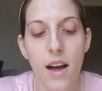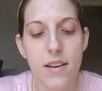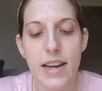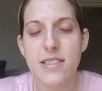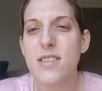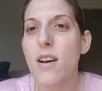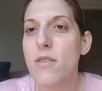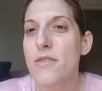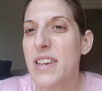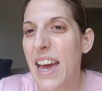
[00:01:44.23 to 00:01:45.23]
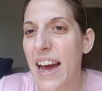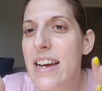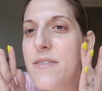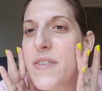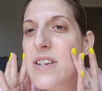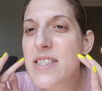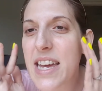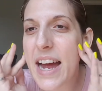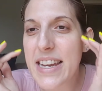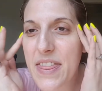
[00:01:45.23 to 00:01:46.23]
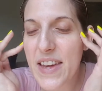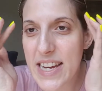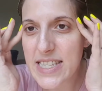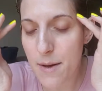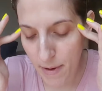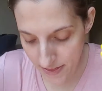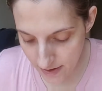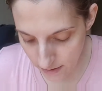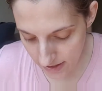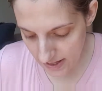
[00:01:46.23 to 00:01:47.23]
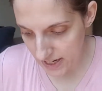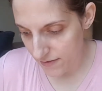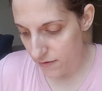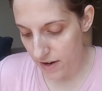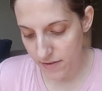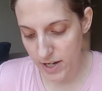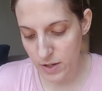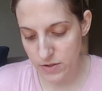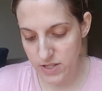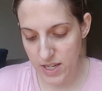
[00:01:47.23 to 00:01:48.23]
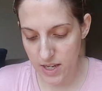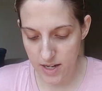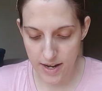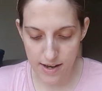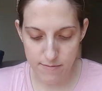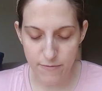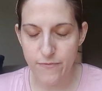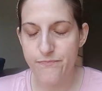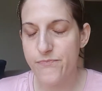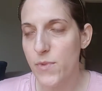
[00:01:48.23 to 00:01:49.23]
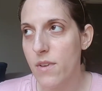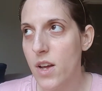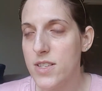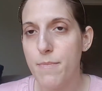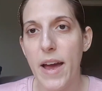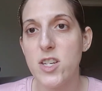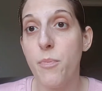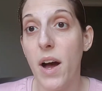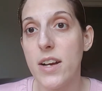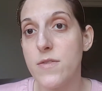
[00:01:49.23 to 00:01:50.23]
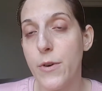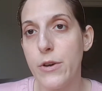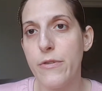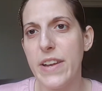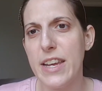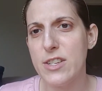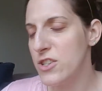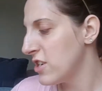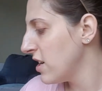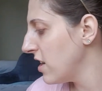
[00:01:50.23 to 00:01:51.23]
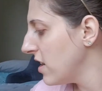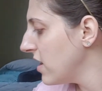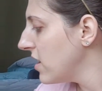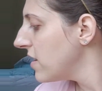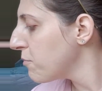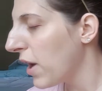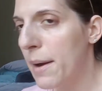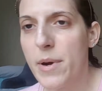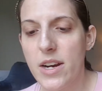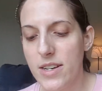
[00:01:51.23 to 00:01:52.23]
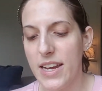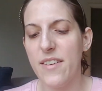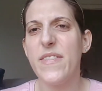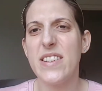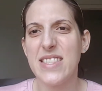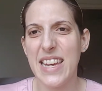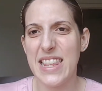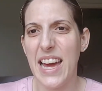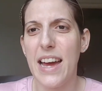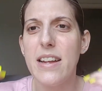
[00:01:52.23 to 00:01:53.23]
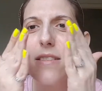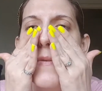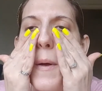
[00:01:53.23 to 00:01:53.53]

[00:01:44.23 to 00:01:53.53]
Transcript: Okay, so yeah, it feels kind of thick and dimethicone-y, like if you've ever used the Smashbox Photo Finish primer, it feels like that.